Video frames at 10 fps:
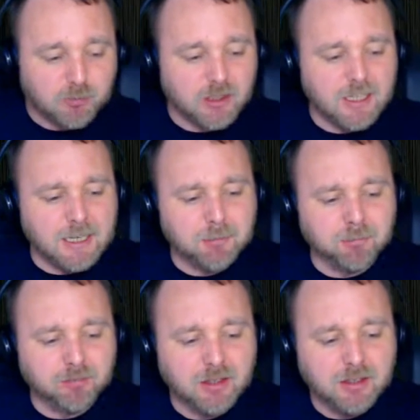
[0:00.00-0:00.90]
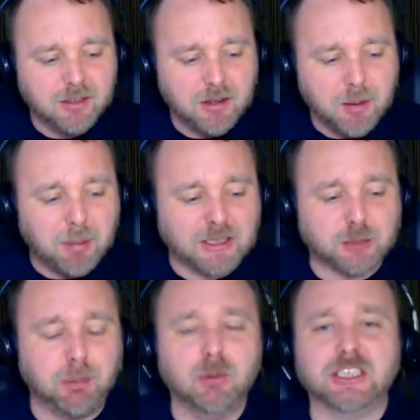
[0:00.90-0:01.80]
But I
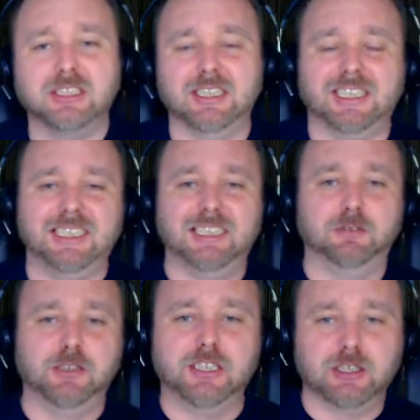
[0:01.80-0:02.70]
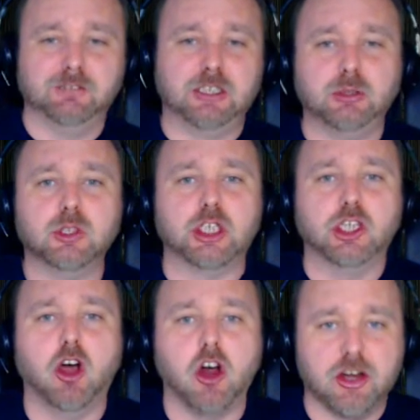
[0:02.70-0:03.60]
suppose that the key difference is obviously those are
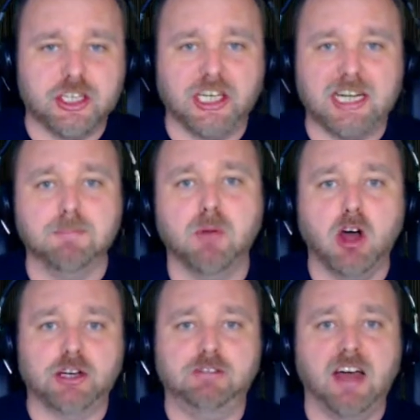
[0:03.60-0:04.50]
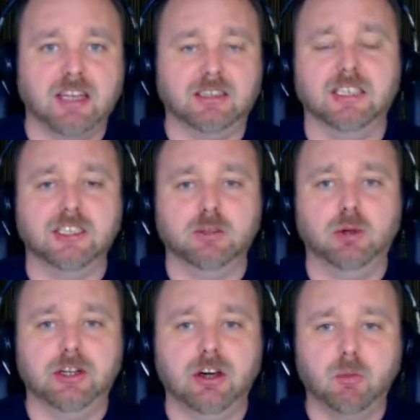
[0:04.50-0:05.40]
cards that like modify things and
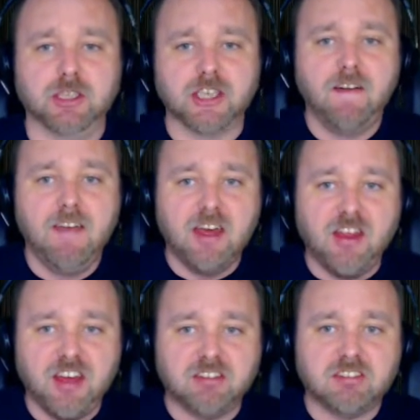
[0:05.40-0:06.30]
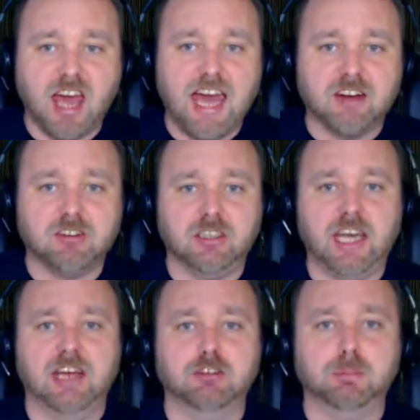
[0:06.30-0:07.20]
whatnot, whereas this actually
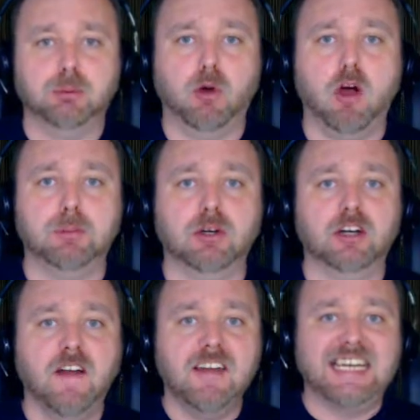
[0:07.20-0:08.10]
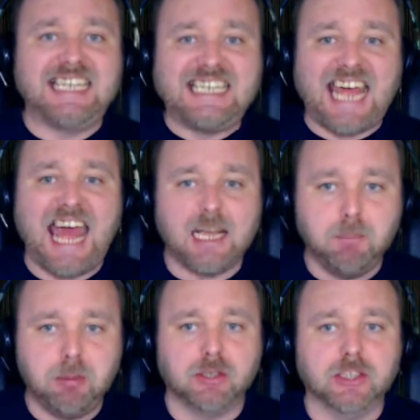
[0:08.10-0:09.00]
has proper deck
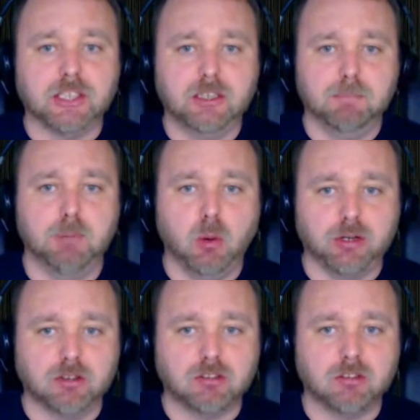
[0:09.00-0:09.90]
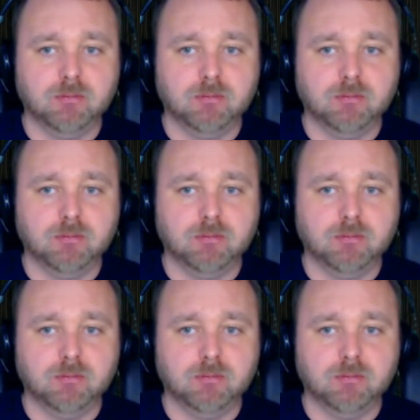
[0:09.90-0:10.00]
building components.